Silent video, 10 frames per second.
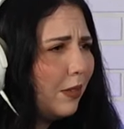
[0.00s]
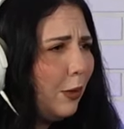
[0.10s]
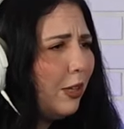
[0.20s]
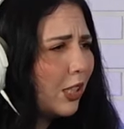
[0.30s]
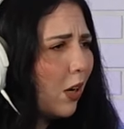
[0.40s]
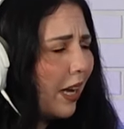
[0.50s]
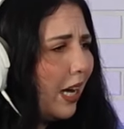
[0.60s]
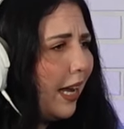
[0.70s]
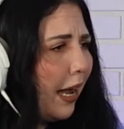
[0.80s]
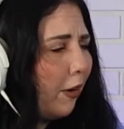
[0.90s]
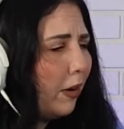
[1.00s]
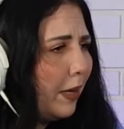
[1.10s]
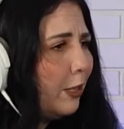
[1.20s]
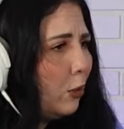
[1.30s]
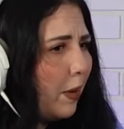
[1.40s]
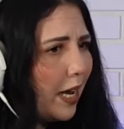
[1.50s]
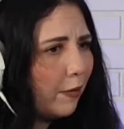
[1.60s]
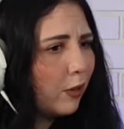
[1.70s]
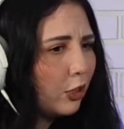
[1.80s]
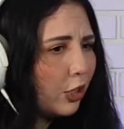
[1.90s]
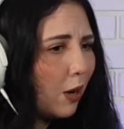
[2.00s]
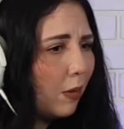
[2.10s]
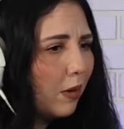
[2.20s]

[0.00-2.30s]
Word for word: you could start getting angry because you paid for a show.